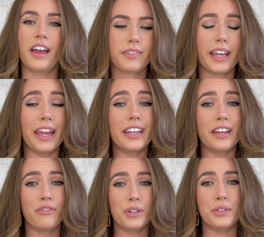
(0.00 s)
And
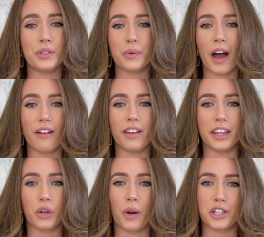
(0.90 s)
if you do have any
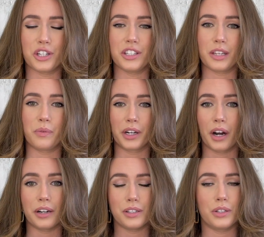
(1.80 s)
questions in
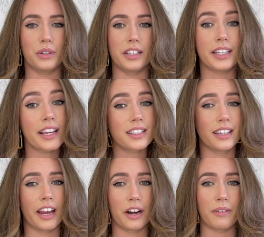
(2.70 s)
regards to the Dyson
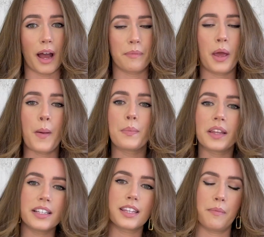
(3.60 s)
Airwrap,
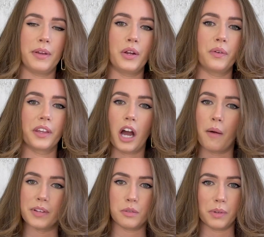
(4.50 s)
please let me know in the
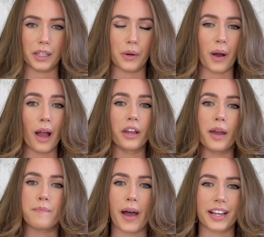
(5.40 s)
comments below. I
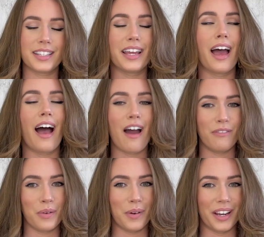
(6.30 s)
get back to
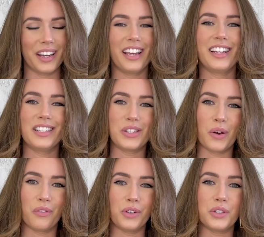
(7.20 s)
everyone. So
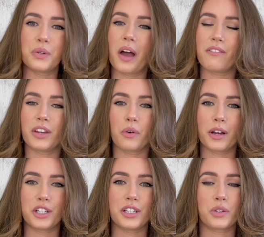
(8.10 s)
if you do have any
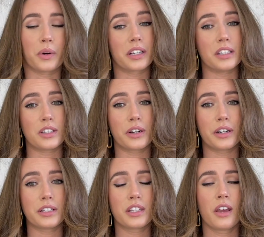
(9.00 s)
questions or
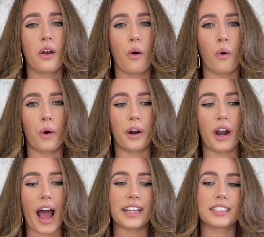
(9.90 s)
concerns or
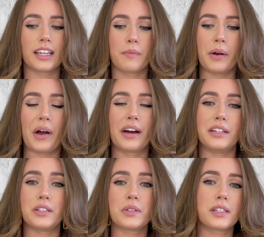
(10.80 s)
asking about how to
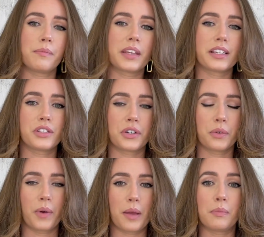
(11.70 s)
do something a certain
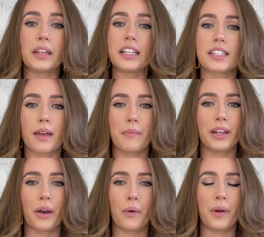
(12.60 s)
way, please let me
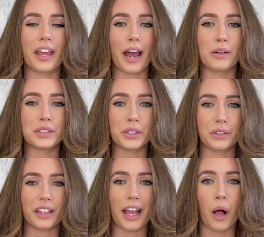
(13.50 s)
know and I'll
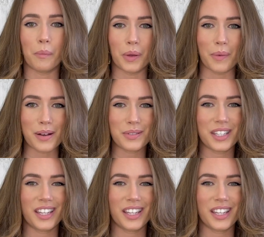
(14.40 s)
certainly help you out.